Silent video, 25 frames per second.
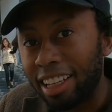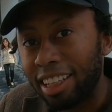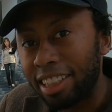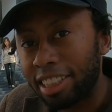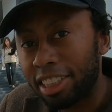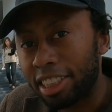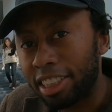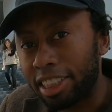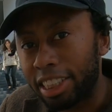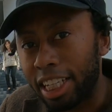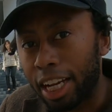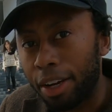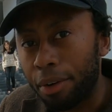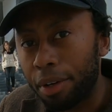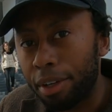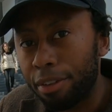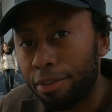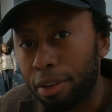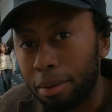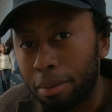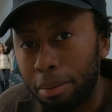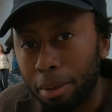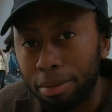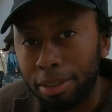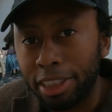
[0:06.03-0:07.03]
this is Terry
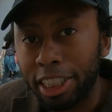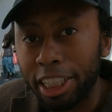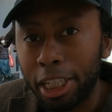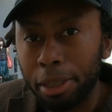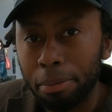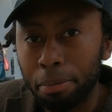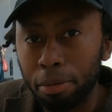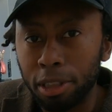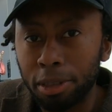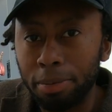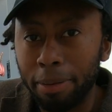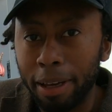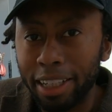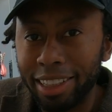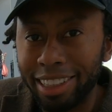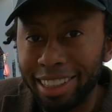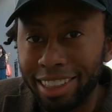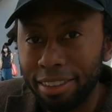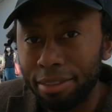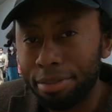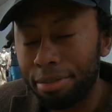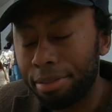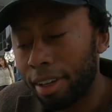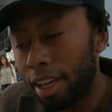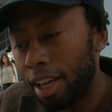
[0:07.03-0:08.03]
from Obsidian
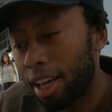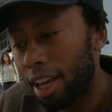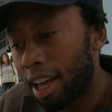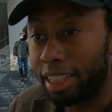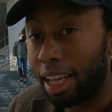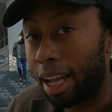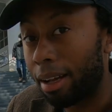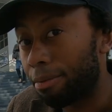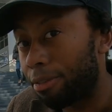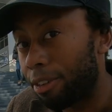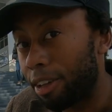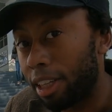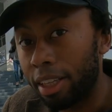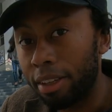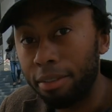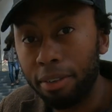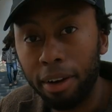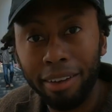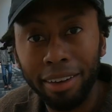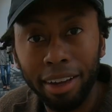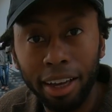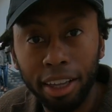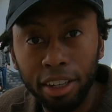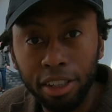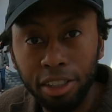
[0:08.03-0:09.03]
Perspective. I'm feeling
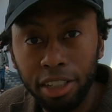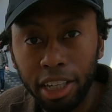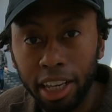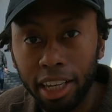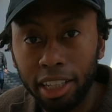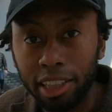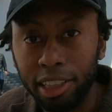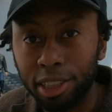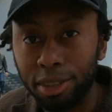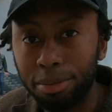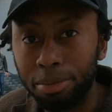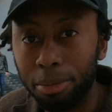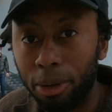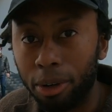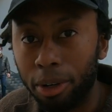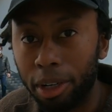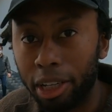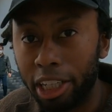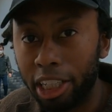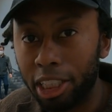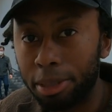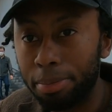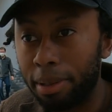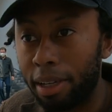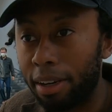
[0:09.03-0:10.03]
very energetic this
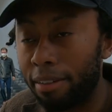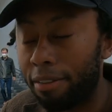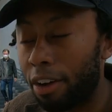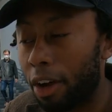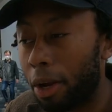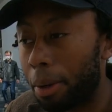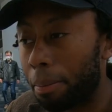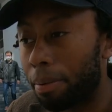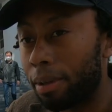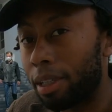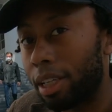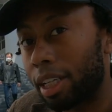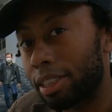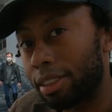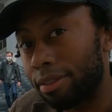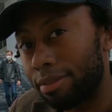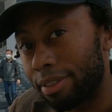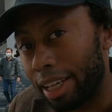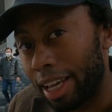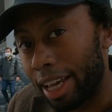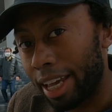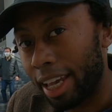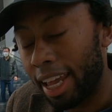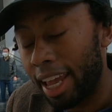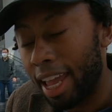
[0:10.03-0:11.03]
morning. It's been a very productive
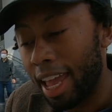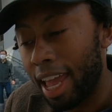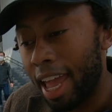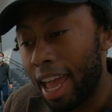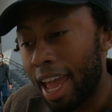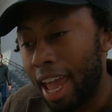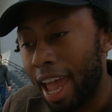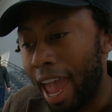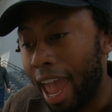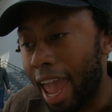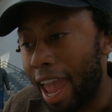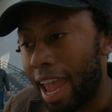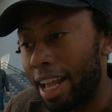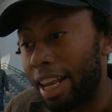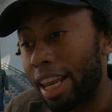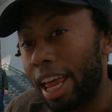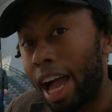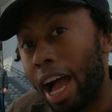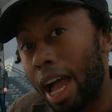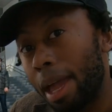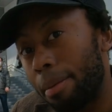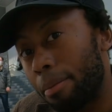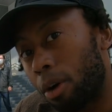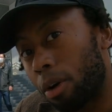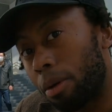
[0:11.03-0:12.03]
day, and
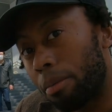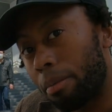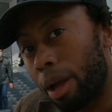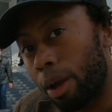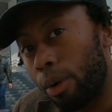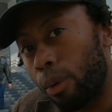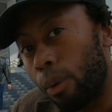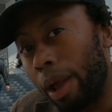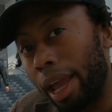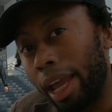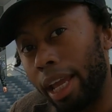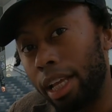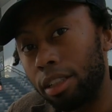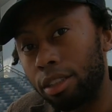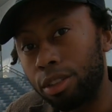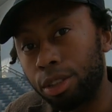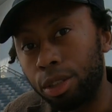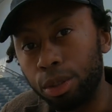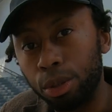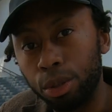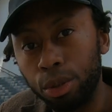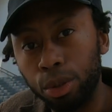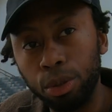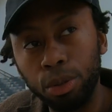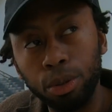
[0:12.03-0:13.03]
I'm on my way
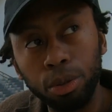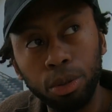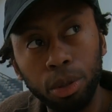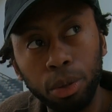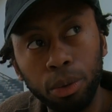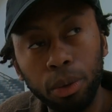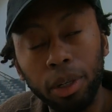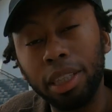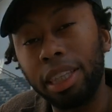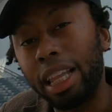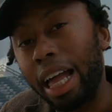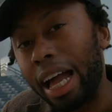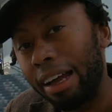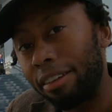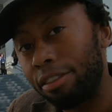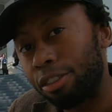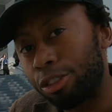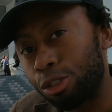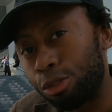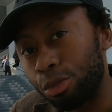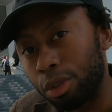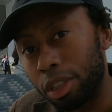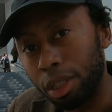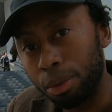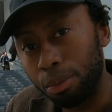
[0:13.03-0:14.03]
to do a live
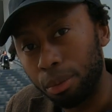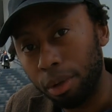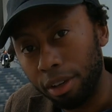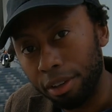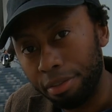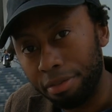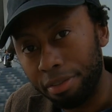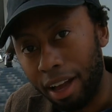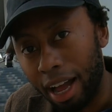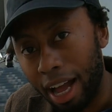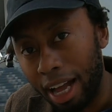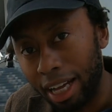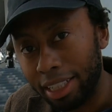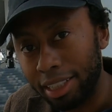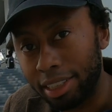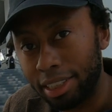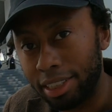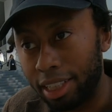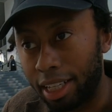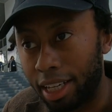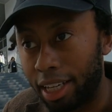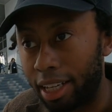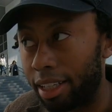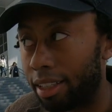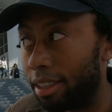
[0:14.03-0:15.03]
stream with
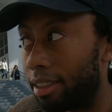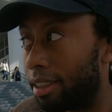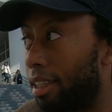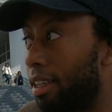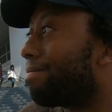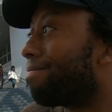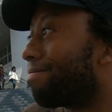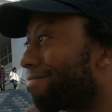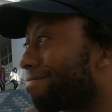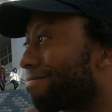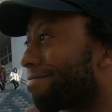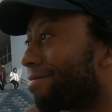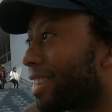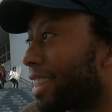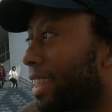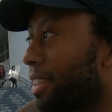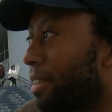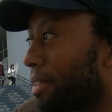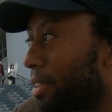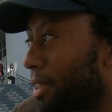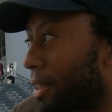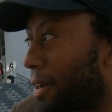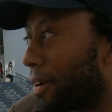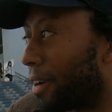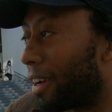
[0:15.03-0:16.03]
Akasan.
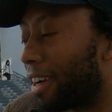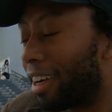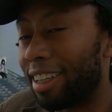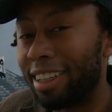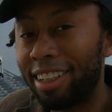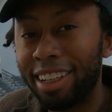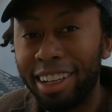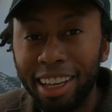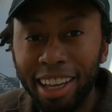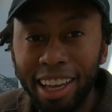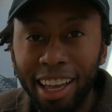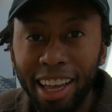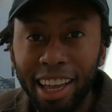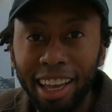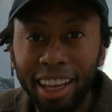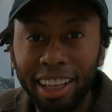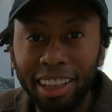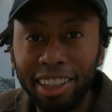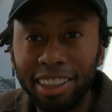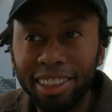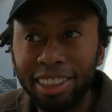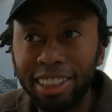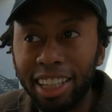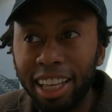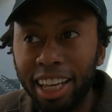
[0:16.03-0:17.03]
What's going on?
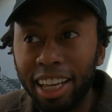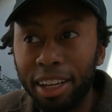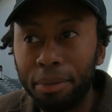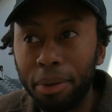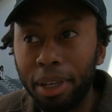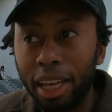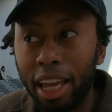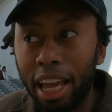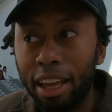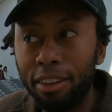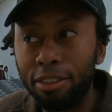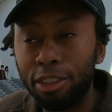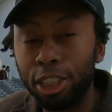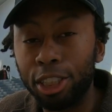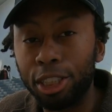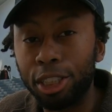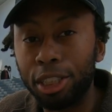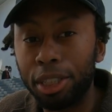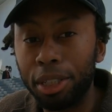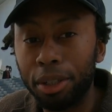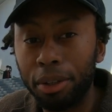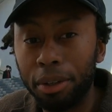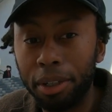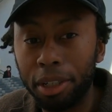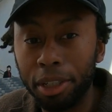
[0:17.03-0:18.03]
Looks like we have
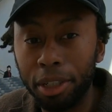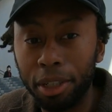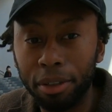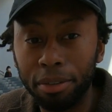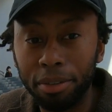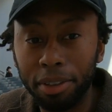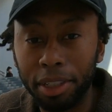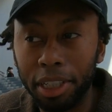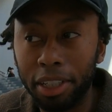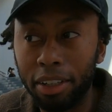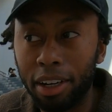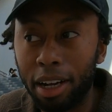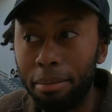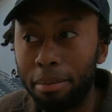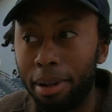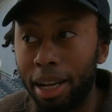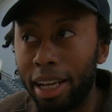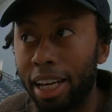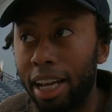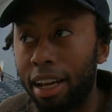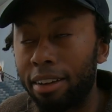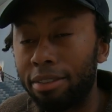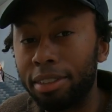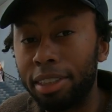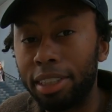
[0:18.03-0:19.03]
security over here. I
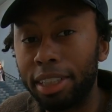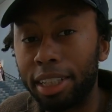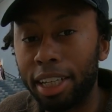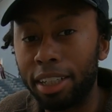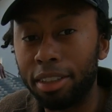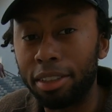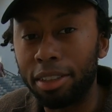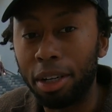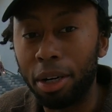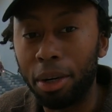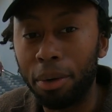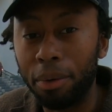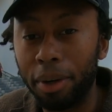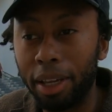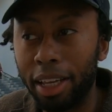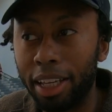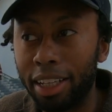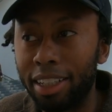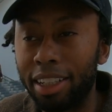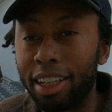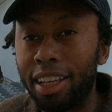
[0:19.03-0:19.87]
might have to get going.